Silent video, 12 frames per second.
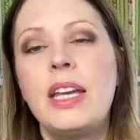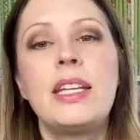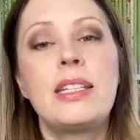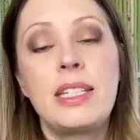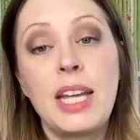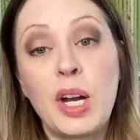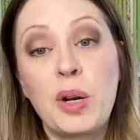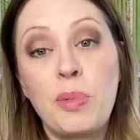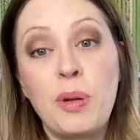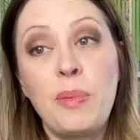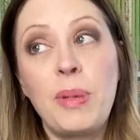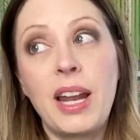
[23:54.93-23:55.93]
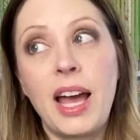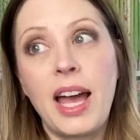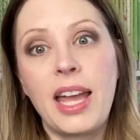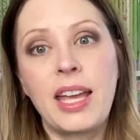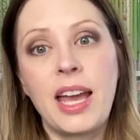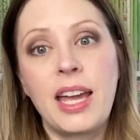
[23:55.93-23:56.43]
It's terrible, but
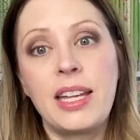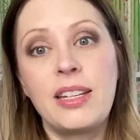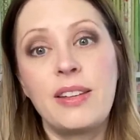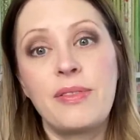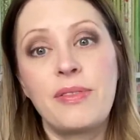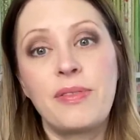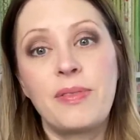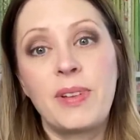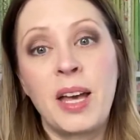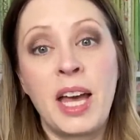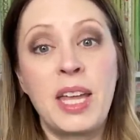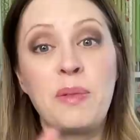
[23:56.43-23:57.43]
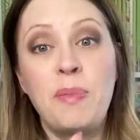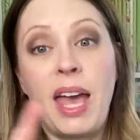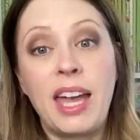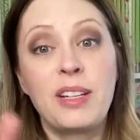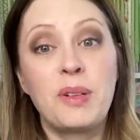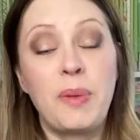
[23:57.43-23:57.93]
I kind of hunt and
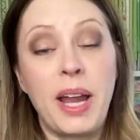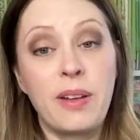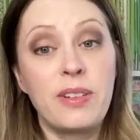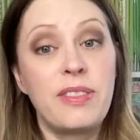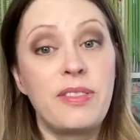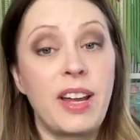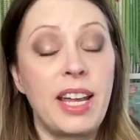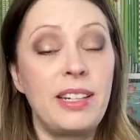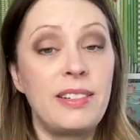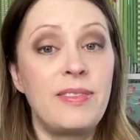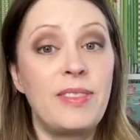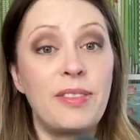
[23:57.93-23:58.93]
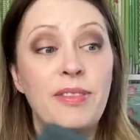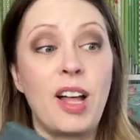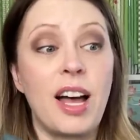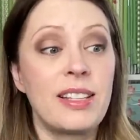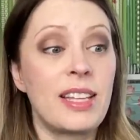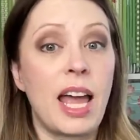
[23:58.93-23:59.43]
pecked around to find the
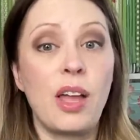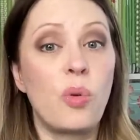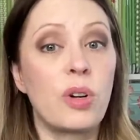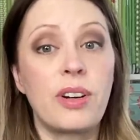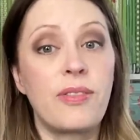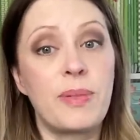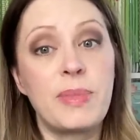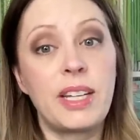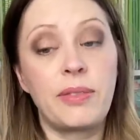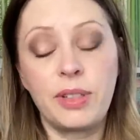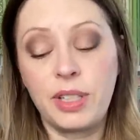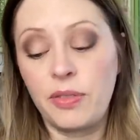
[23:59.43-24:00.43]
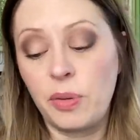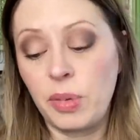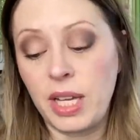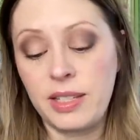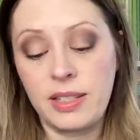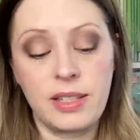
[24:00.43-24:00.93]
floss. I ordered from several different
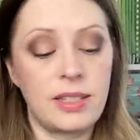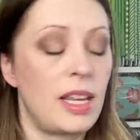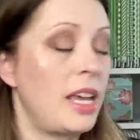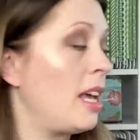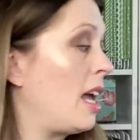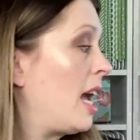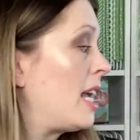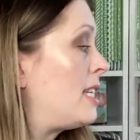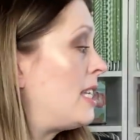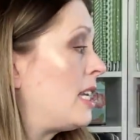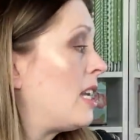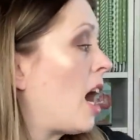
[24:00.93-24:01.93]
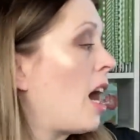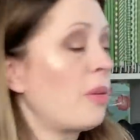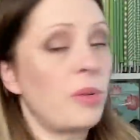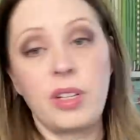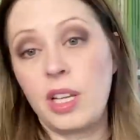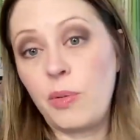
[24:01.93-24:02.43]
places. I did not
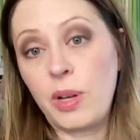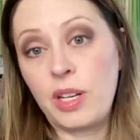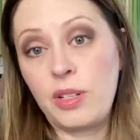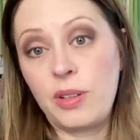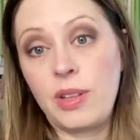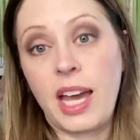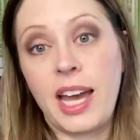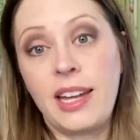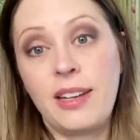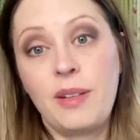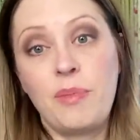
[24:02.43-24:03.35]
really want to do that,